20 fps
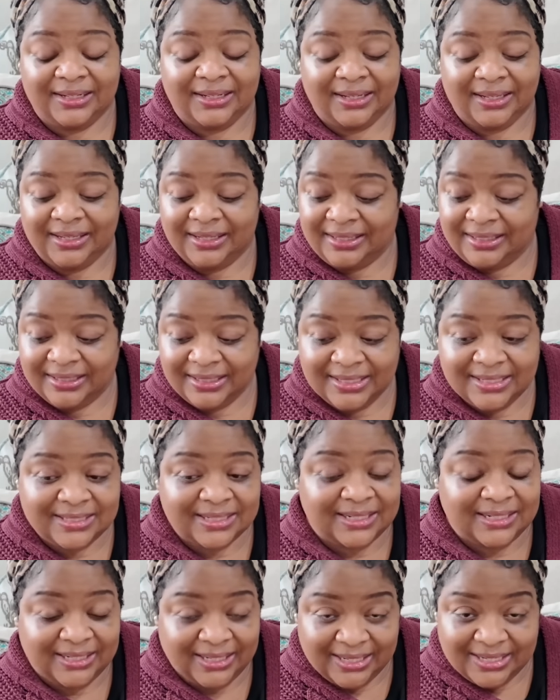it
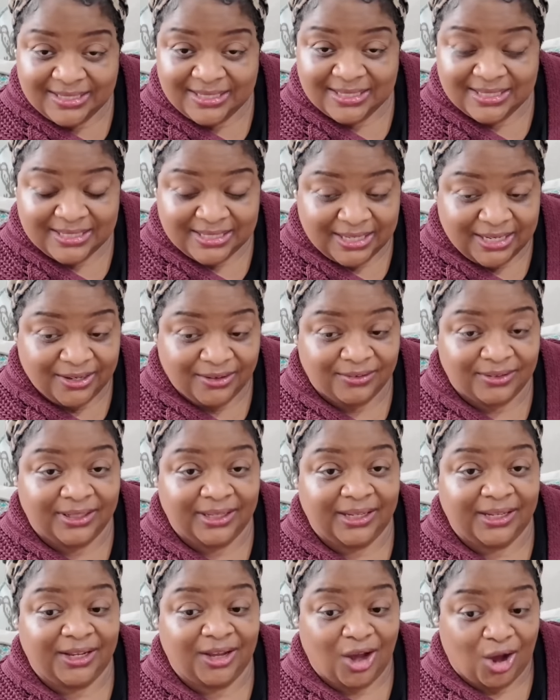doesn't necessarily
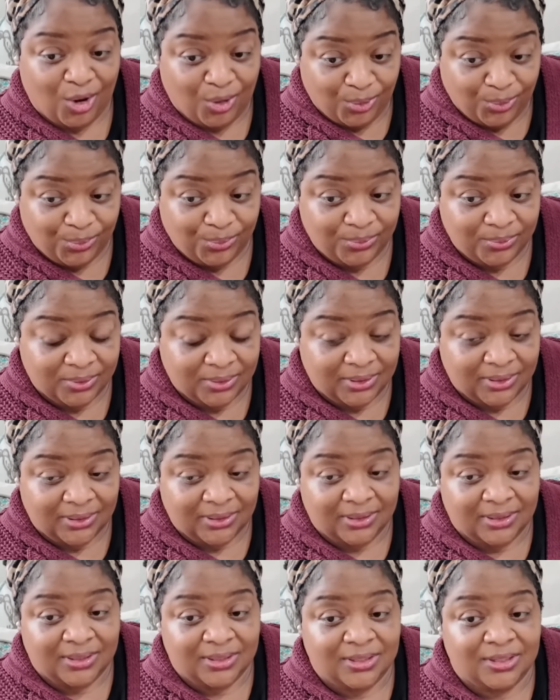go,
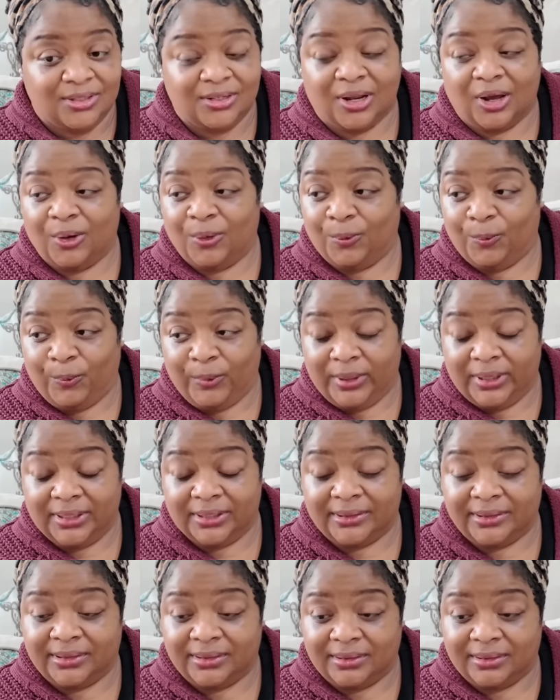with